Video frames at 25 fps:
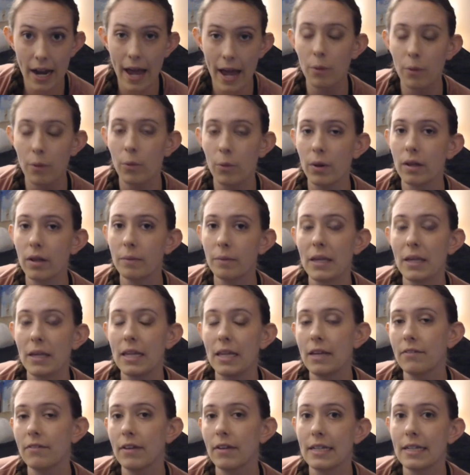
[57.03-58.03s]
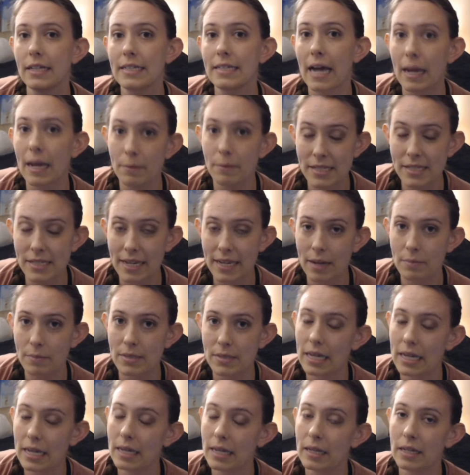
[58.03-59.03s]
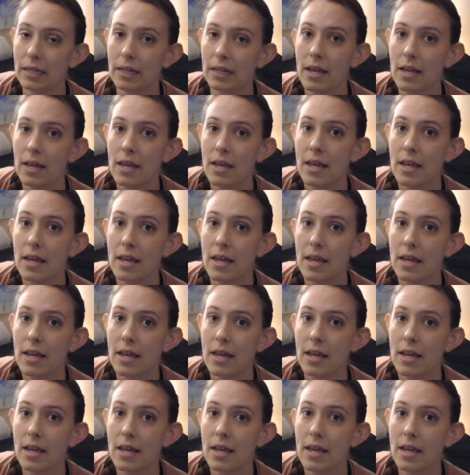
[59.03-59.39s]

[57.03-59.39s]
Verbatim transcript: I will be leaving timestamps in